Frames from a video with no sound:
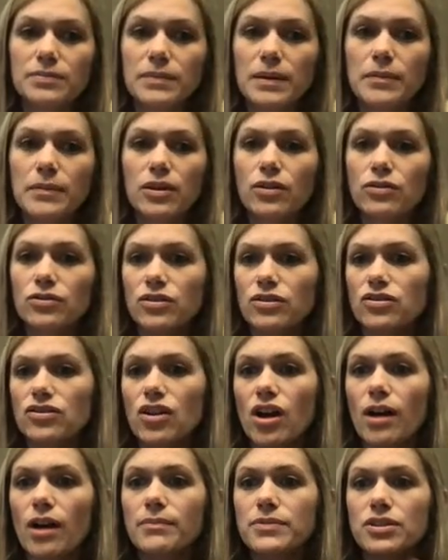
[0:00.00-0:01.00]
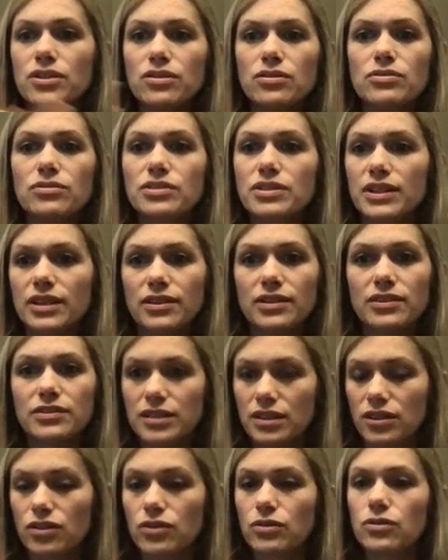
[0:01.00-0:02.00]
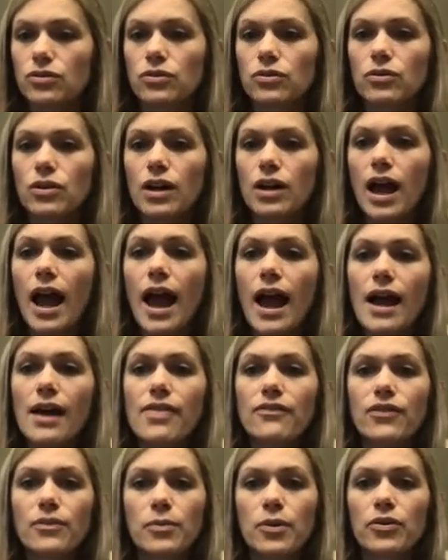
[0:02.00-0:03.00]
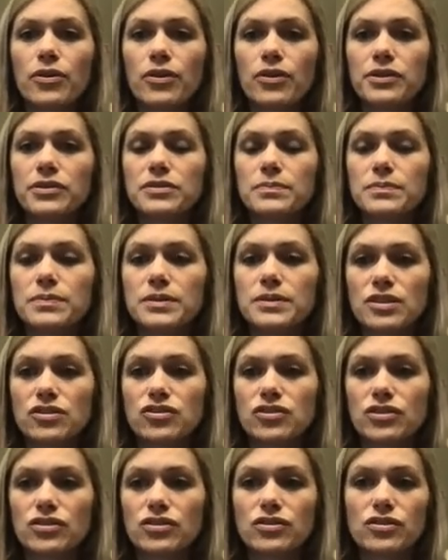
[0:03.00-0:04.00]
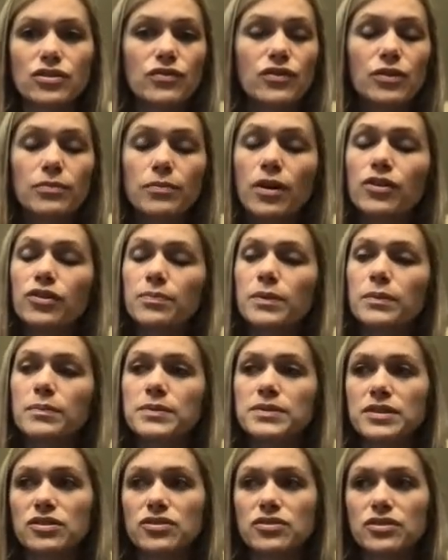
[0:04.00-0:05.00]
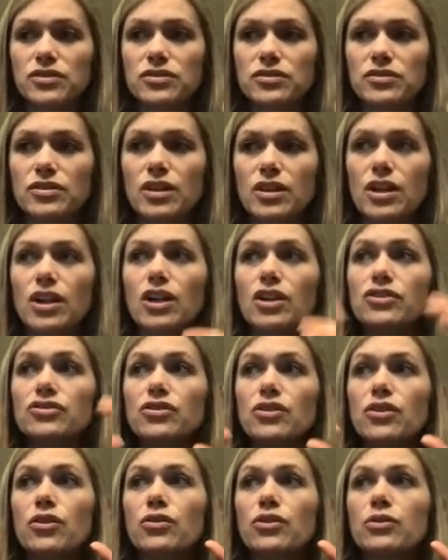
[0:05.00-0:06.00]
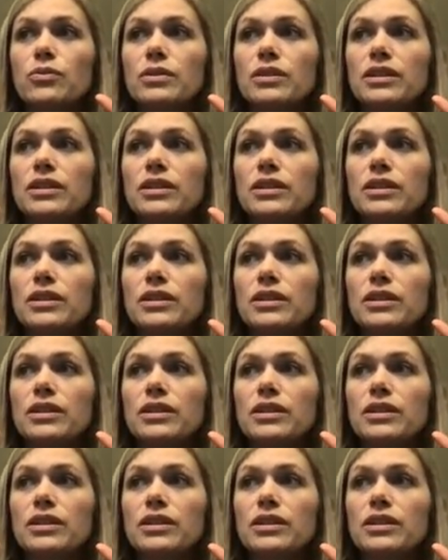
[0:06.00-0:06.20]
Maybe those are the top 2 skills that you had for both of those positions or for multiple positions. So you would